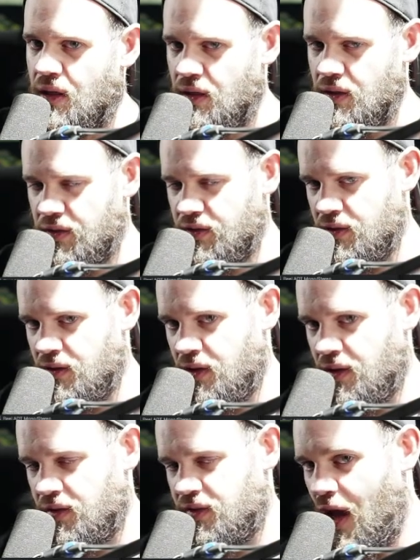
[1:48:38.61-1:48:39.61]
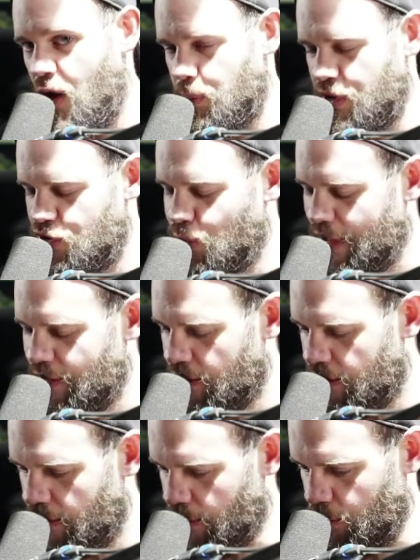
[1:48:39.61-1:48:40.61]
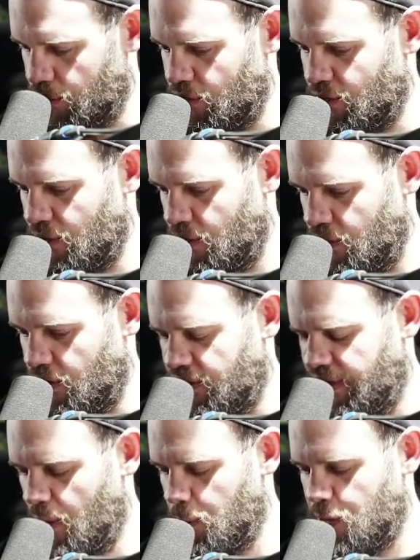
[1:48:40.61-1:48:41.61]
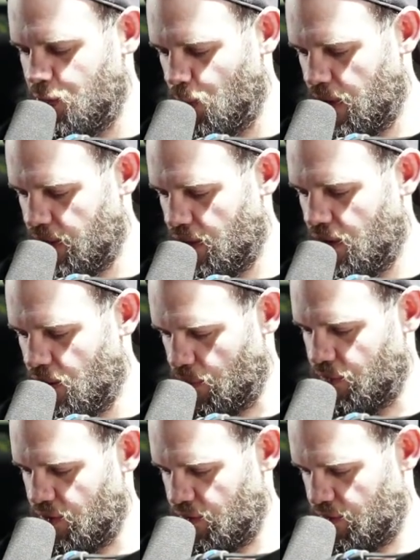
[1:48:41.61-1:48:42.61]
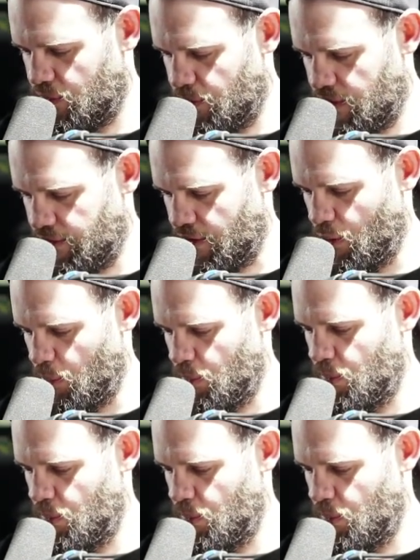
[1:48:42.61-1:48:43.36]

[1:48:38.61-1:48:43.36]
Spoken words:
Listen to the sound between the notes. The sound between the notes is the reverb.